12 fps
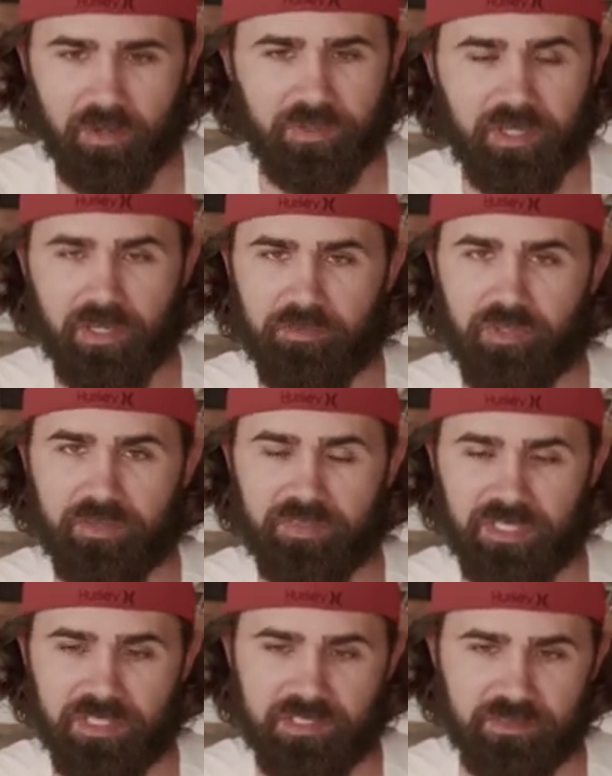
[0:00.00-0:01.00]
don't care if you have
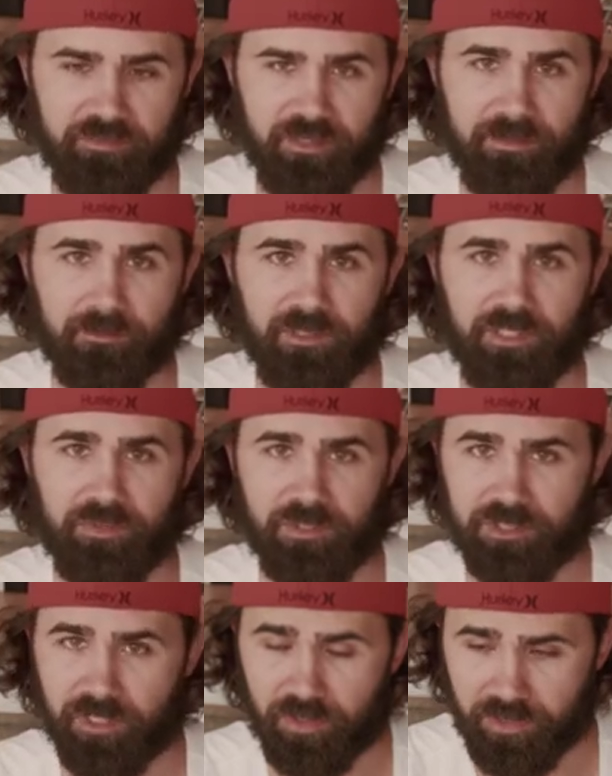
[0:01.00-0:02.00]
kids and family, there's
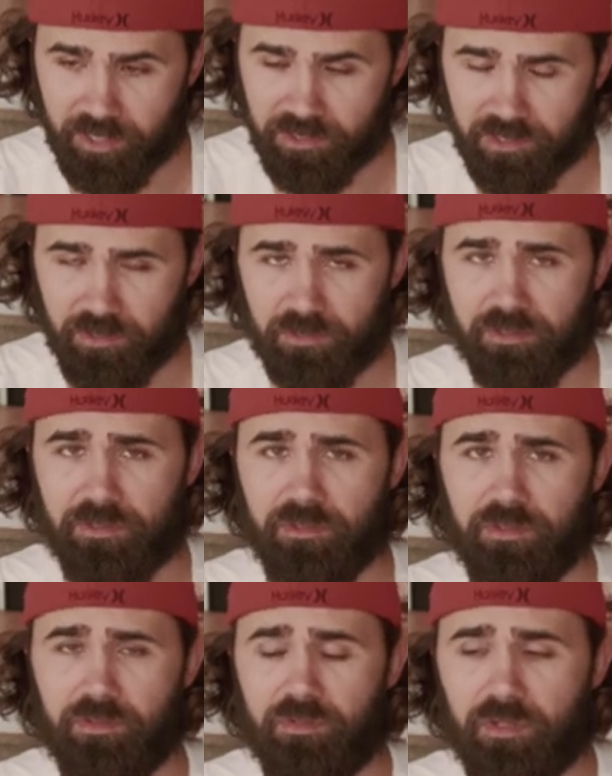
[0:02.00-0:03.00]
things that you can
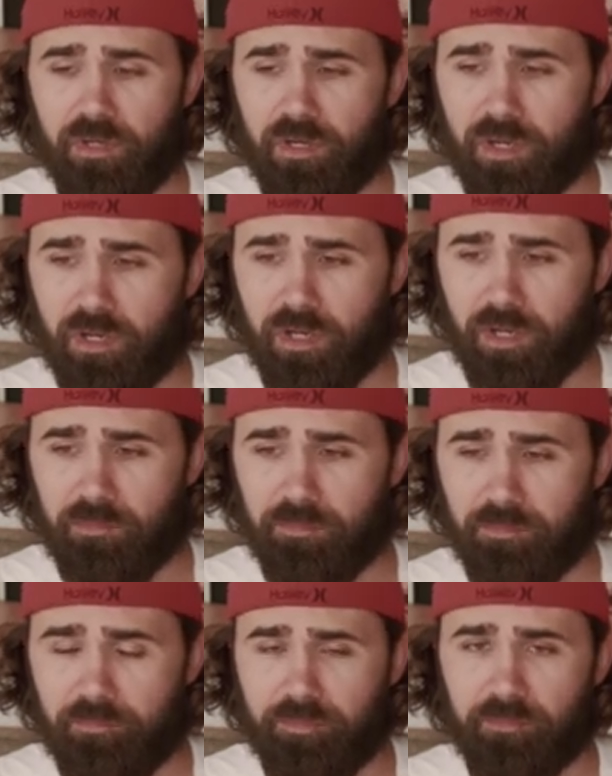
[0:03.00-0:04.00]
do
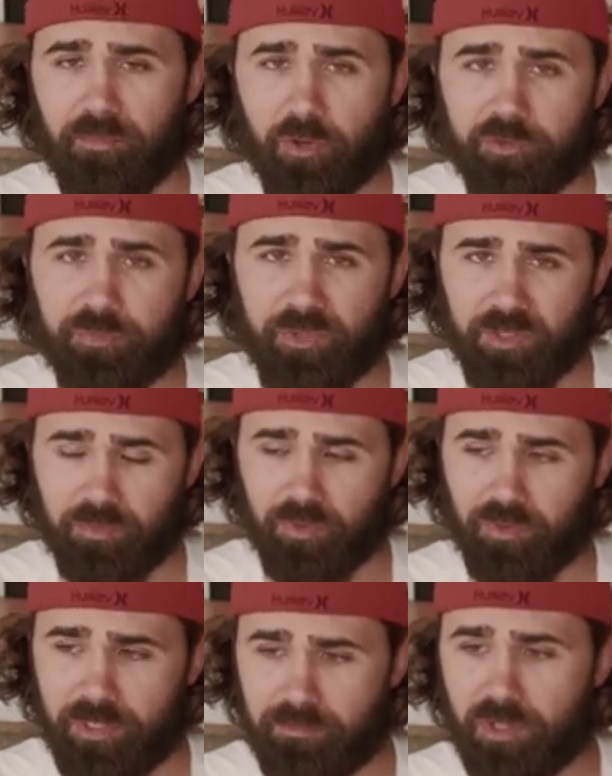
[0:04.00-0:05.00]
for most
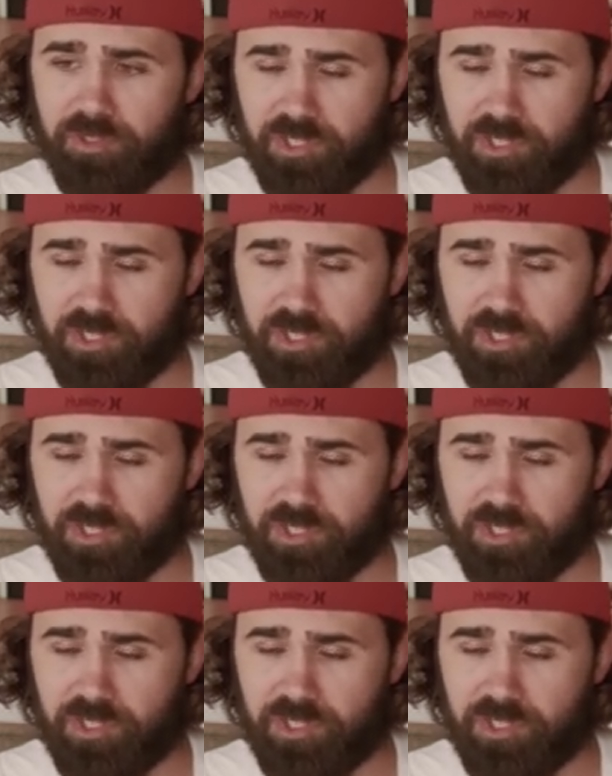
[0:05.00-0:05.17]
people in most